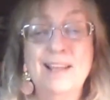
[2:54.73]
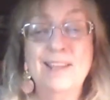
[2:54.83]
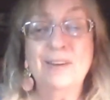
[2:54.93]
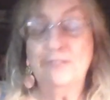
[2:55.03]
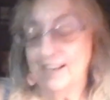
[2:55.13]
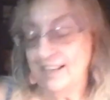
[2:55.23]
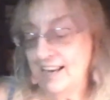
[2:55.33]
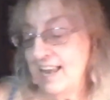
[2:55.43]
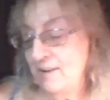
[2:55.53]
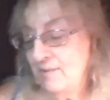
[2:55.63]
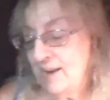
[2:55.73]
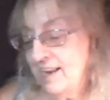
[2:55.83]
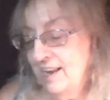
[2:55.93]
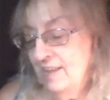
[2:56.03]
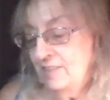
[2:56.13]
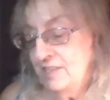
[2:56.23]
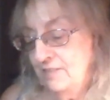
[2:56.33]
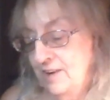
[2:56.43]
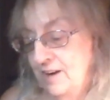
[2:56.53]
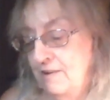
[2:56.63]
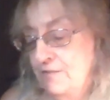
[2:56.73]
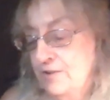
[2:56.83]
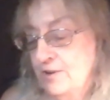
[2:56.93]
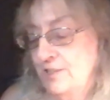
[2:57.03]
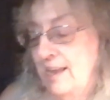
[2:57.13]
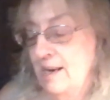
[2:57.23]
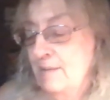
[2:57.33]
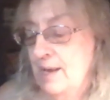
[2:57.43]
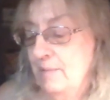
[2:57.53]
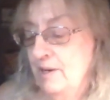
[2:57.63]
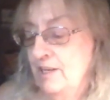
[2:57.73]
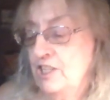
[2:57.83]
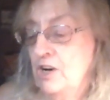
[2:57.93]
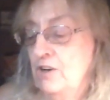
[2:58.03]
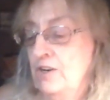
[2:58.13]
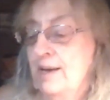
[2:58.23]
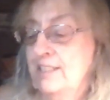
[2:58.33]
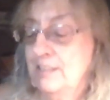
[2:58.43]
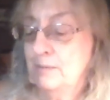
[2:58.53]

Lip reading: My little friend. Anyway, this very first item that I'm going to show you has